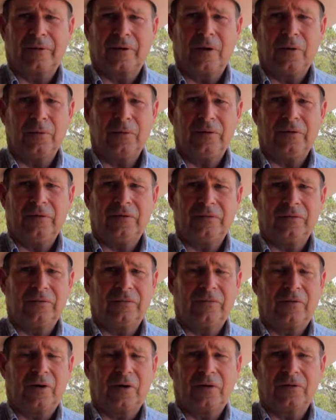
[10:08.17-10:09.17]
coatings
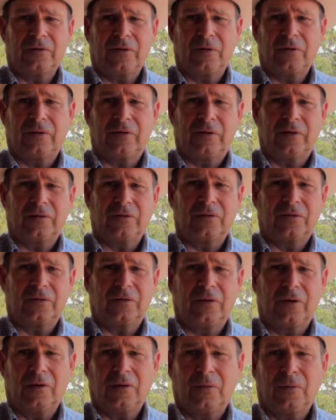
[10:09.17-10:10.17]
and various other things
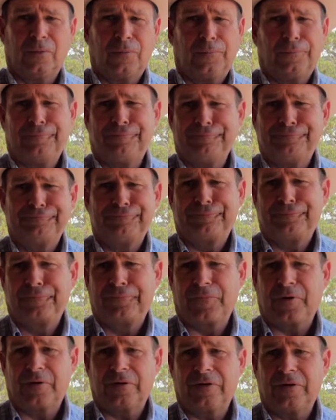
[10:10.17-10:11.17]
can go
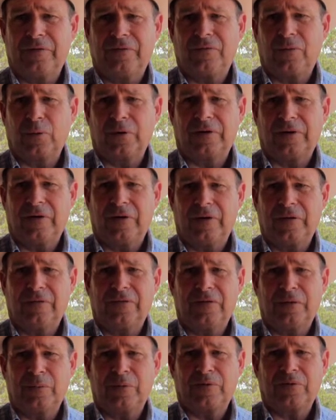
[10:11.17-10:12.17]
1,400
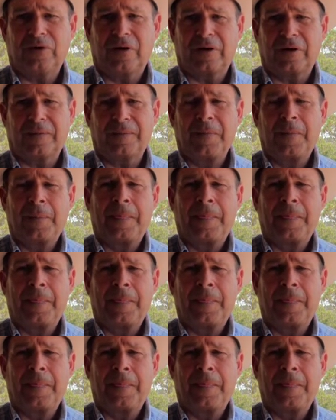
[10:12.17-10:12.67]
feet per second.